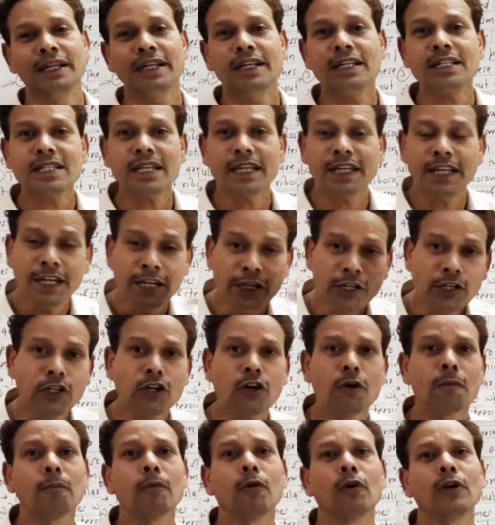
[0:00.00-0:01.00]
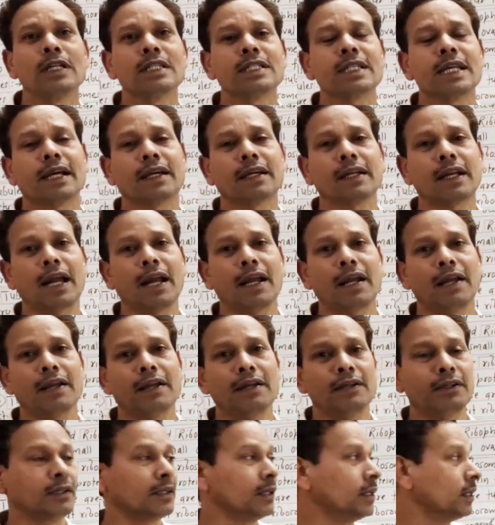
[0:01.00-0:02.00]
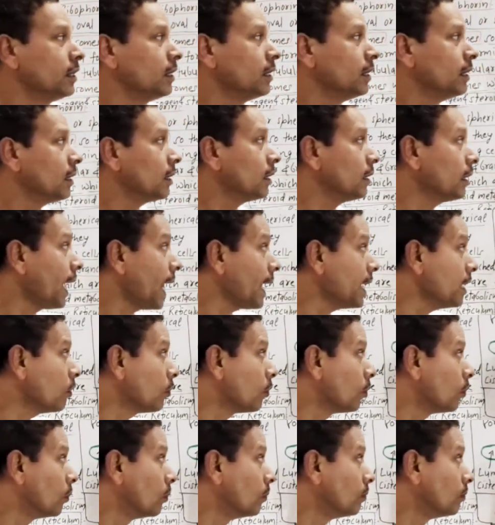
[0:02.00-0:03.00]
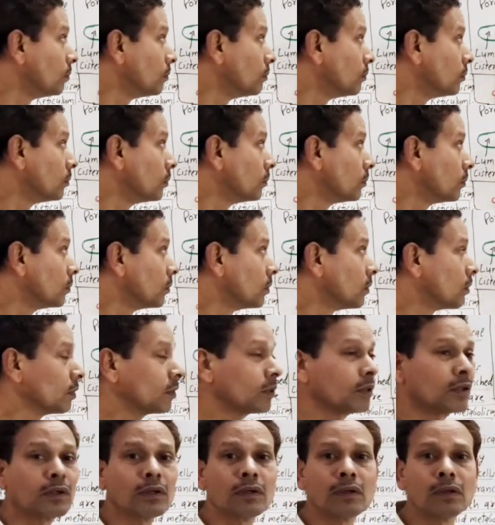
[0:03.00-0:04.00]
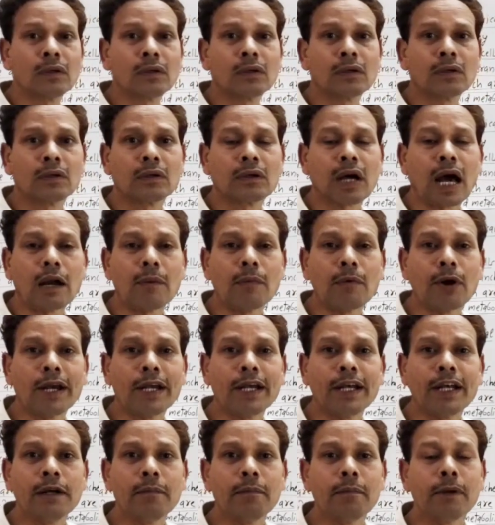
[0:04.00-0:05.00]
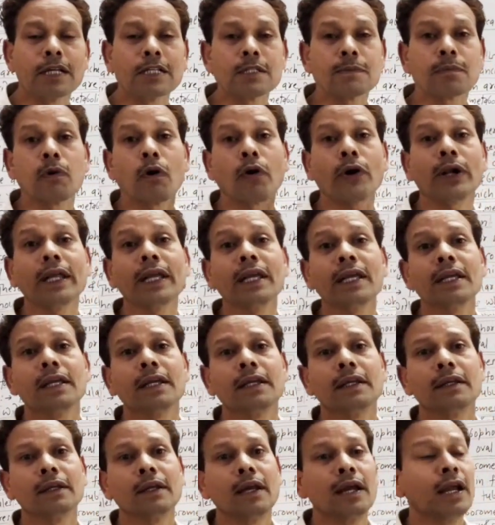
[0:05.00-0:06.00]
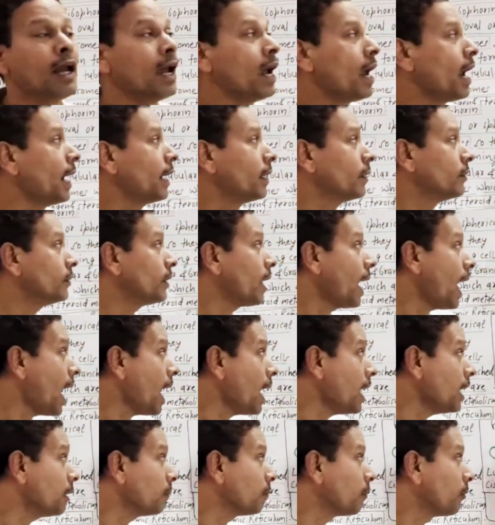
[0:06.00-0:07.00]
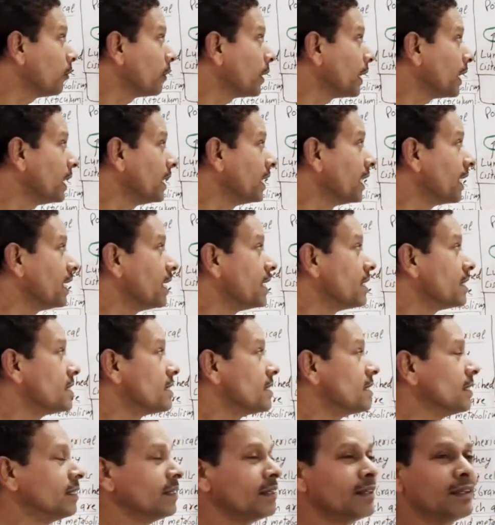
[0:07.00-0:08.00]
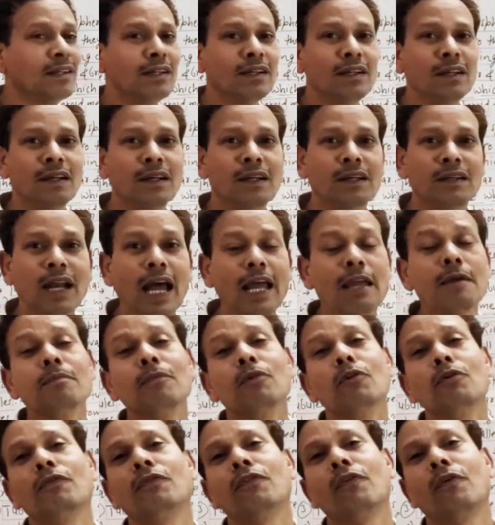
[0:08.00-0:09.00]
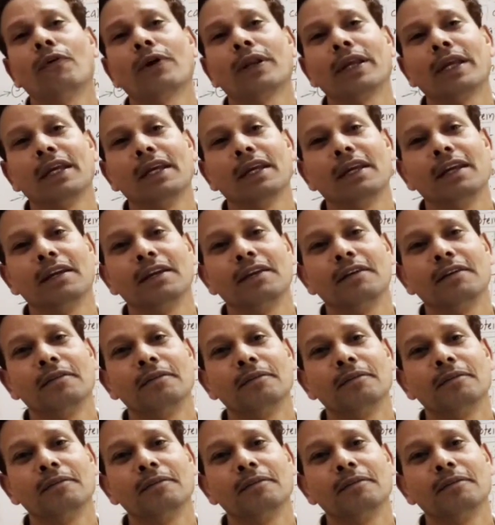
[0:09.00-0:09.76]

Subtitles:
It is a heteropolysaccharide. Glyco, carbohydrate plus protein. And that protein is ribofore,